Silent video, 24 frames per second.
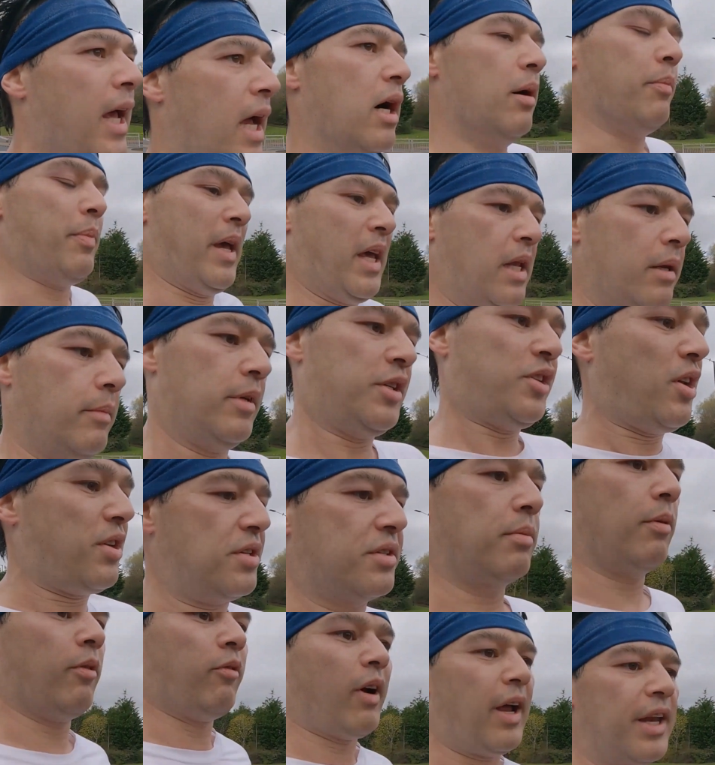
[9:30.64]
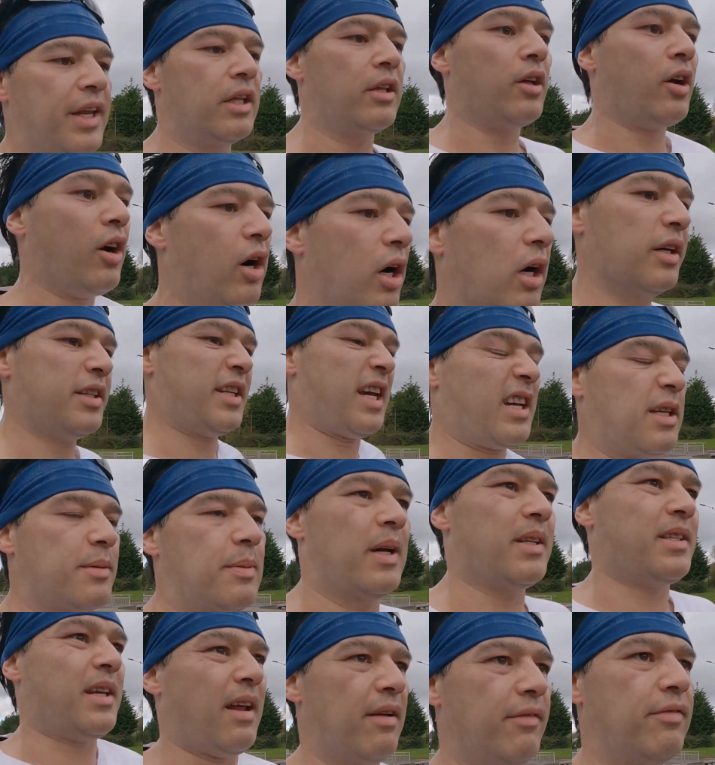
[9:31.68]
it'll be into my system and ready to go. It
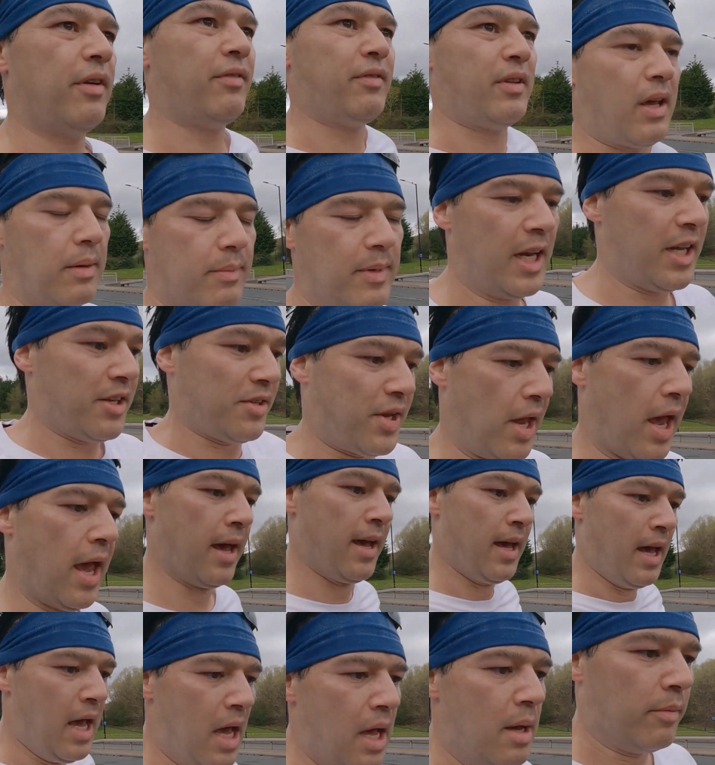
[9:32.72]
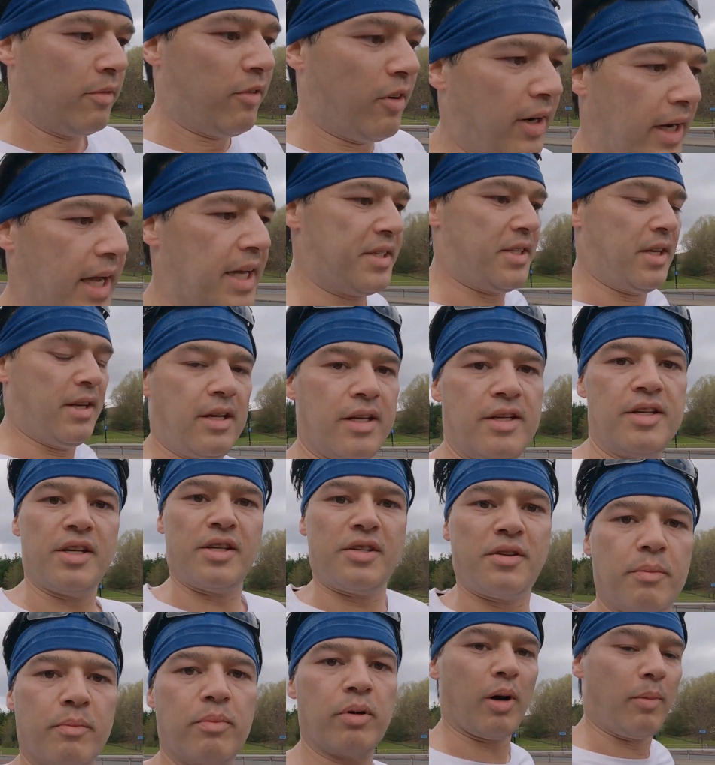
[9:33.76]
takes about 10-15 minutes before it gets into your
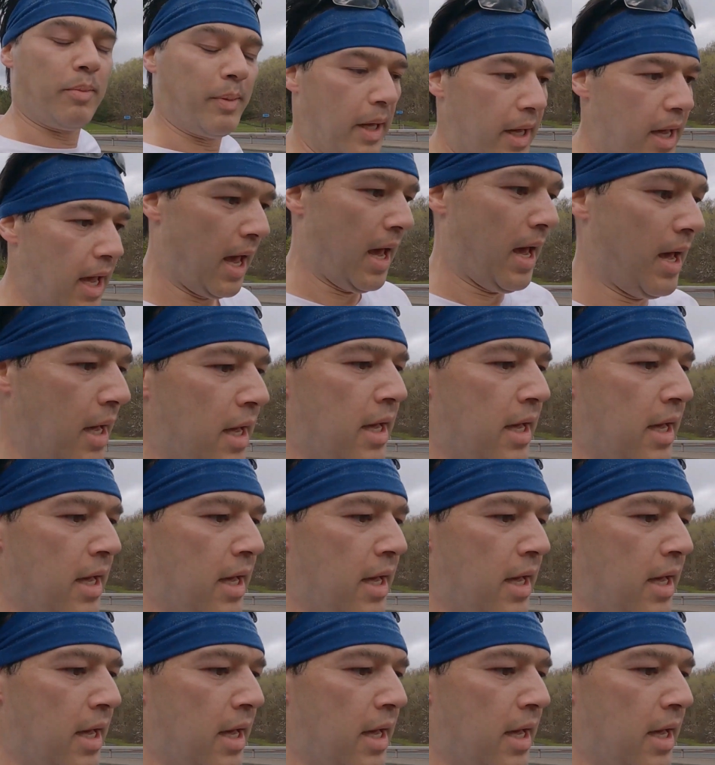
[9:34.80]
system properly,